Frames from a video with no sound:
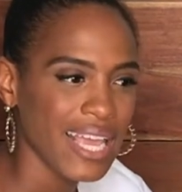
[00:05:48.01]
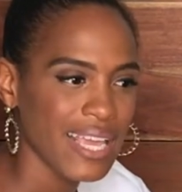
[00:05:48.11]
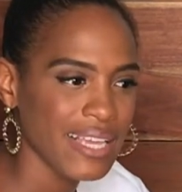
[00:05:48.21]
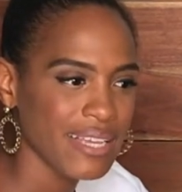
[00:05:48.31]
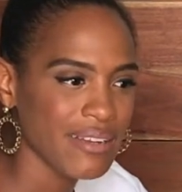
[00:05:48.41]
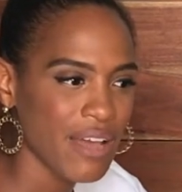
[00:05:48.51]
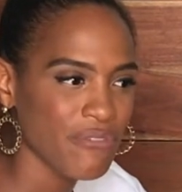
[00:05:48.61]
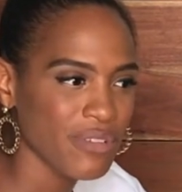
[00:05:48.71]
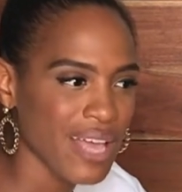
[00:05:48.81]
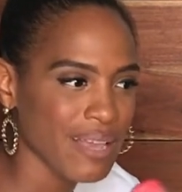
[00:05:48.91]
I
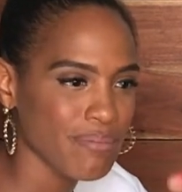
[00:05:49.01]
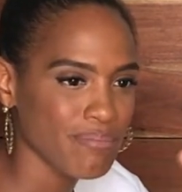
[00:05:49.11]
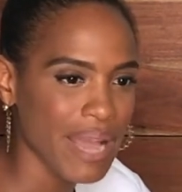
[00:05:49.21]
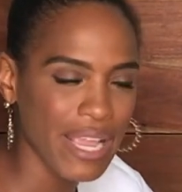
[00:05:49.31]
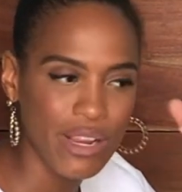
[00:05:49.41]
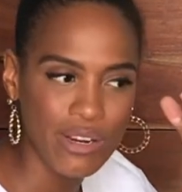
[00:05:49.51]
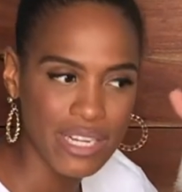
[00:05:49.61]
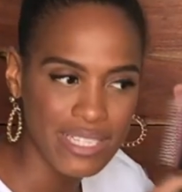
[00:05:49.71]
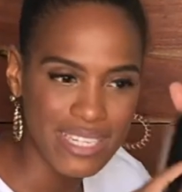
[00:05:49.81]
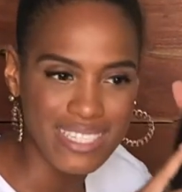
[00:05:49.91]
feel like my hair,
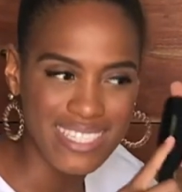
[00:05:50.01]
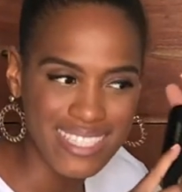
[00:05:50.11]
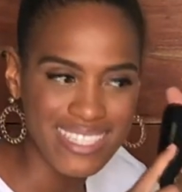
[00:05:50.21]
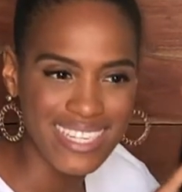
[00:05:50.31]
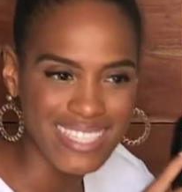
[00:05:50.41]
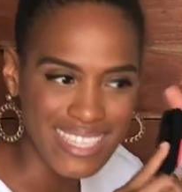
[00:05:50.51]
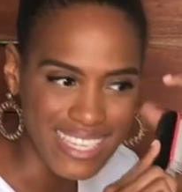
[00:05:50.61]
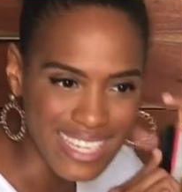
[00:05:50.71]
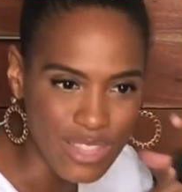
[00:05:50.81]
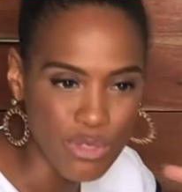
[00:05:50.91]
it just
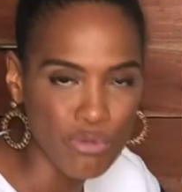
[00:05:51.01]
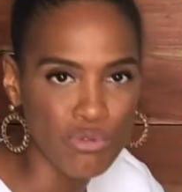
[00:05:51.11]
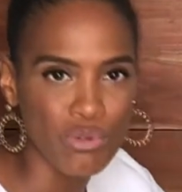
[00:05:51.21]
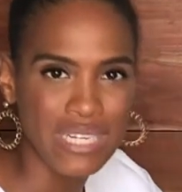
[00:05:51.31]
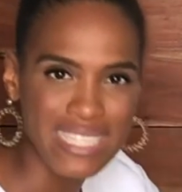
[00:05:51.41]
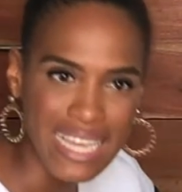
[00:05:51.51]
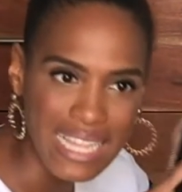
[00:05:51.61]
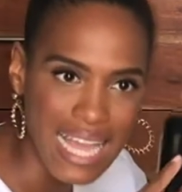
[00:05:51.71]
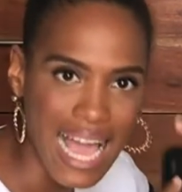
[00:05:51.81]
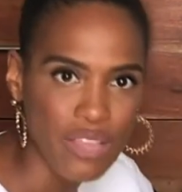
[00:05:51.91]
doesn't get through. It doesn't
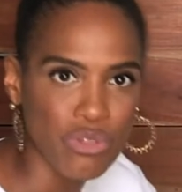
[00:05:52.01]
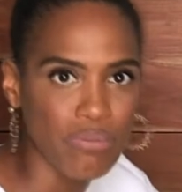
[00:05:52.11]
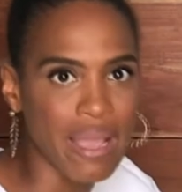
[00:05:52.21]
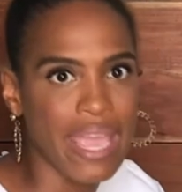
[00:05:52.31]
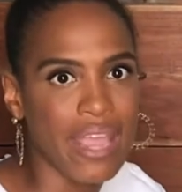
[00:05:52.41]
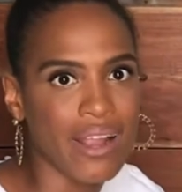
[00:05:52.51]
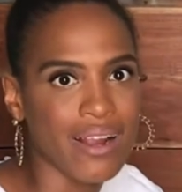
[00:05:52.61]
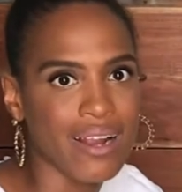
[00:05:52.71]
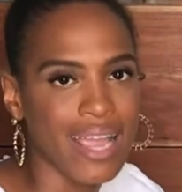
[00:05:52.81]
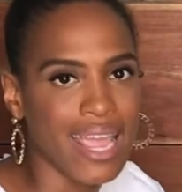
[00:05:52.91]
glide through my
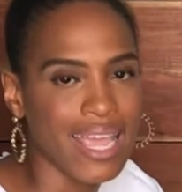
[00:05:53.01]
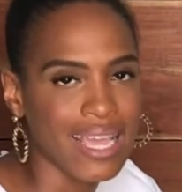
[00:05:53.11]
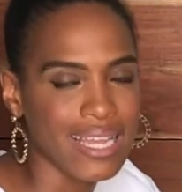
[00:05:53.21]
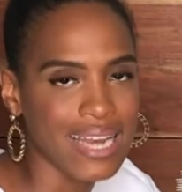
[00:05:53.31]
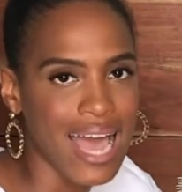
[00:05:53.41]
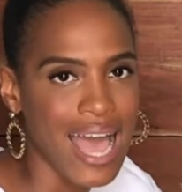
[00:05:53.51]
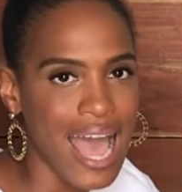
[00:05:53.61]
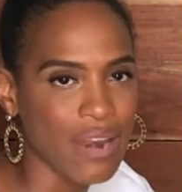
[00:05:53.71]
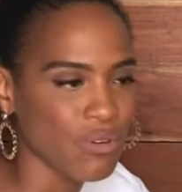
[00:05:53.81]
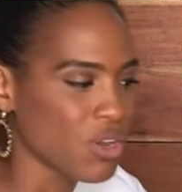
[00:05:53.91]
hair. And
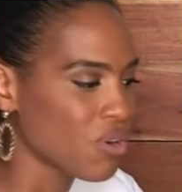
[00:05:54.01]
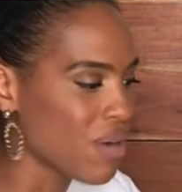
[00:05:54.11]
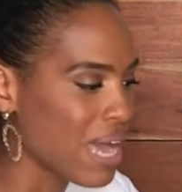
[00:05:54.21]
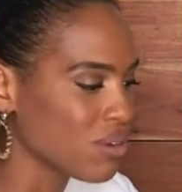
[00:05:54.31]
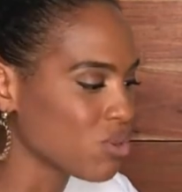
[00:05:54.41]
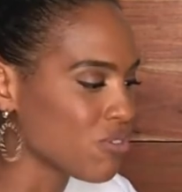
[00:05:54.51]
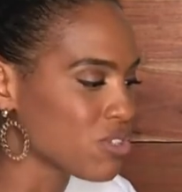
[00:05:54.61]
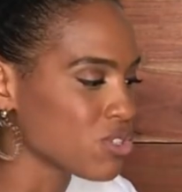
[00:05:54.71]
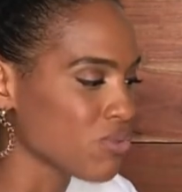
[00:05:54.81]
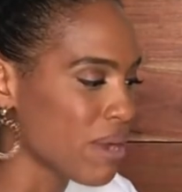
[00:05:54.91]
I don't know if
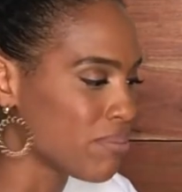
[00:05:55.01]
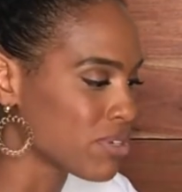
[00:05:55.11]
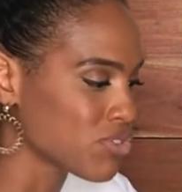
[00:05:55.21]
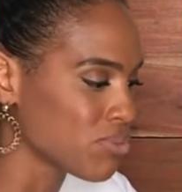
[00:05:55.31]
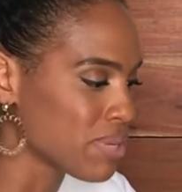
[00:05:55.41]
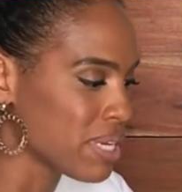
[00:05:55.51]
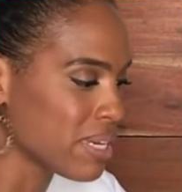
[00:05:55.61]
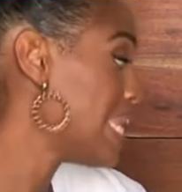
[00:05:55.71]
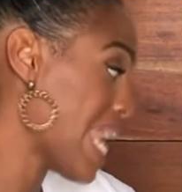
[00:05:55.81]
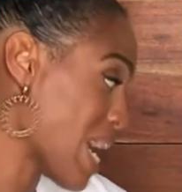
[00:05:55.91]
it's the right brush for
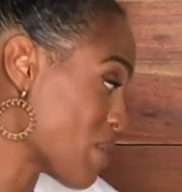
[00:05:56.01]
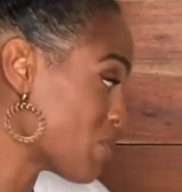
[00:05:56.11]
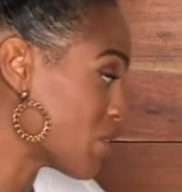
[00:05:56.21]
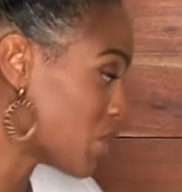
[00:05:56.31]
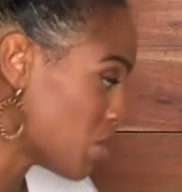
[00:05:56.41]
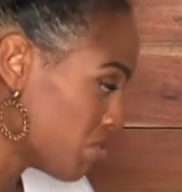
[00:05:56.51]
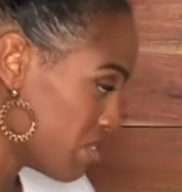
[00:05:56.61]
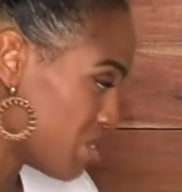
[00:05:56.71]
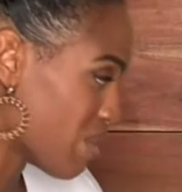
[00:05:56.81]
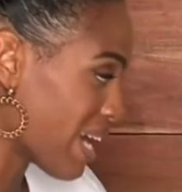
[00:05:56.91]
me. Now, the
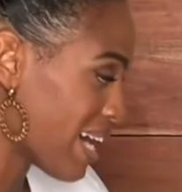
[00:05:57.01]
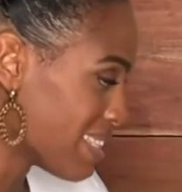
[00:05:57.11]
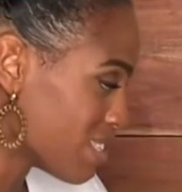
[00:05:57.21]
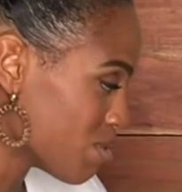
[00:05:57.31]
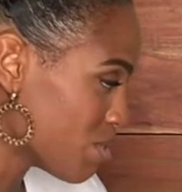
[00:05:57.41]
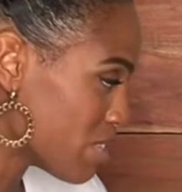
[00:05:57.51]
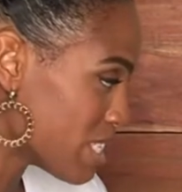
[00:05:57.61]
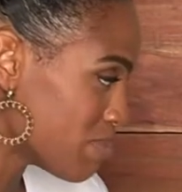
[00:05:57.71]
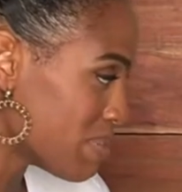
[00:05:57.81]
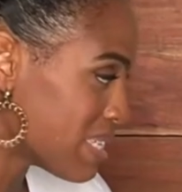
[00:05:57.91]
Q-redew. I got this for
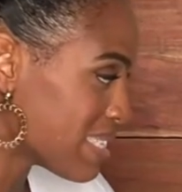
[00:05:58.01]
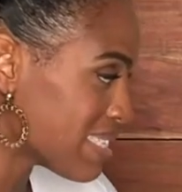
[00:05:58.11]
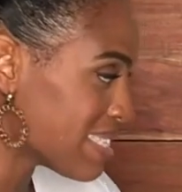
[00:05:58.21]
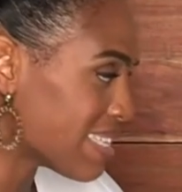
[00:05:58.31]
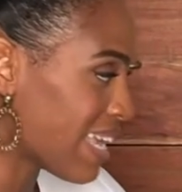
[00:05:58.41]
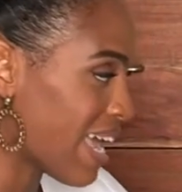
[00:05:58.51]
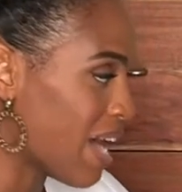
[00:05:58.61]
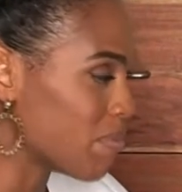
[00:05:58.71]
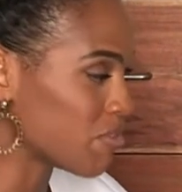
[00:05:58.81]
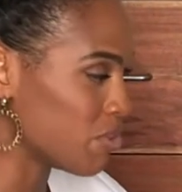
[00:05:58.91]
Christmas.
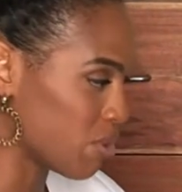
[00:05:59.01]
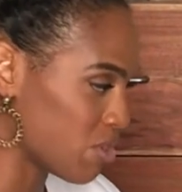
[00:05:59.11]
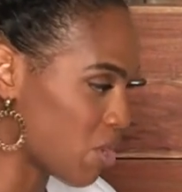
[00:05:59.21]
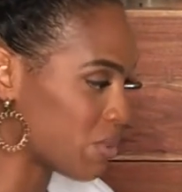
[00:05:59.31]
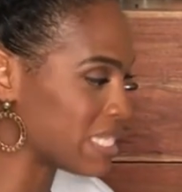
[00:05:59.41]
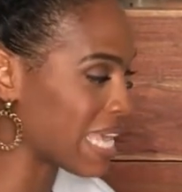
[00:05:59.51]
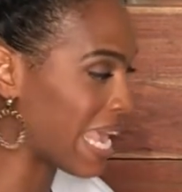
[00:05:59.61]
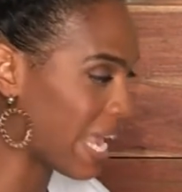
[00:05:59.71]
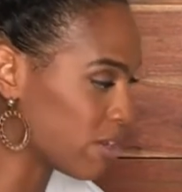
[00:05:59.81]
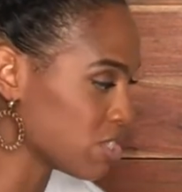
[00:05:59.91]
If you don't know, it's
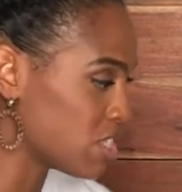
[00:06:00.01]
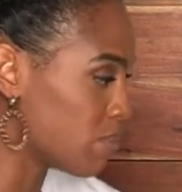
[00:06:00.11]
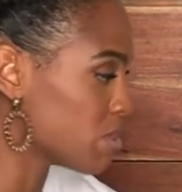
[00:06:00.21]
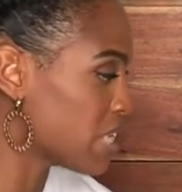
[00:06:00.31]
a hair steamer.